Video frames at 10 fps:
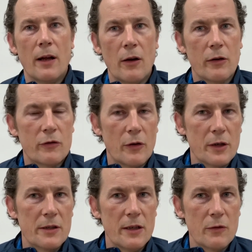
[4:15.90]
and
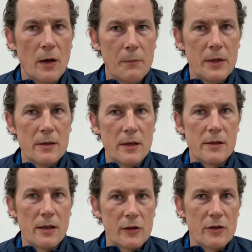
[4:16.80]
electronics into our
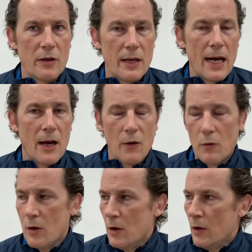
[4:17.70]
business, such that now
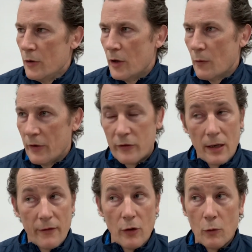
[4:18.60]
you know we
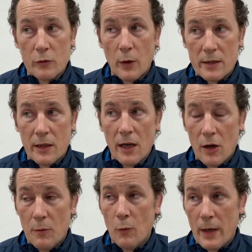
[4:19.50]
still have a long way to
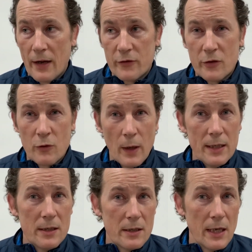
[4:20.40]
go, but we have
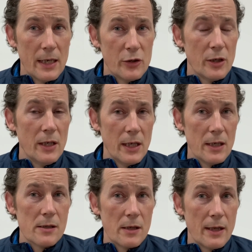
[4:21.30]
twenty
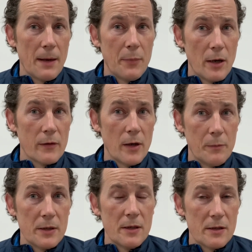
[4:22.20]
engineers in that part of our
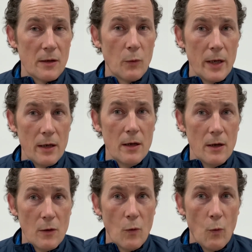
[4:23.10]
business, and we
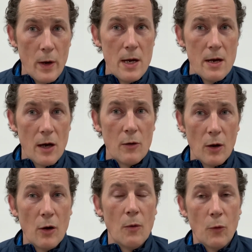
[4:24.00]
We know a
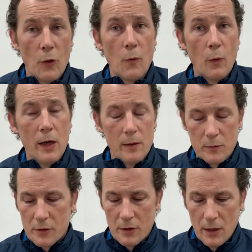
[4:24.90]
lot more than
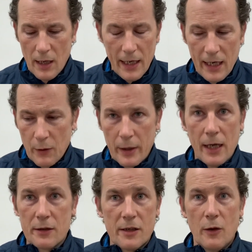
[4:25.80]
Williams and anyone
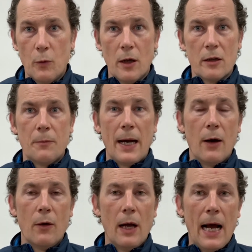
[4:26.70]
else in the world
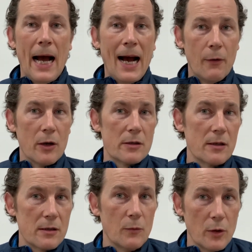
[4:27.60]
about how our
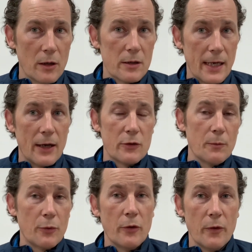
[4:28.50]
system works and how to
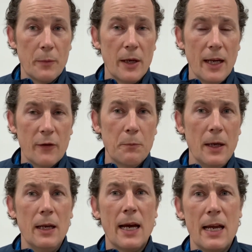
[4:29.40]
improve it. But it has
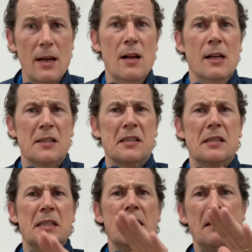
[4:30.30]
been a
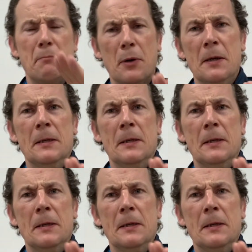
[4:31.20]
steep,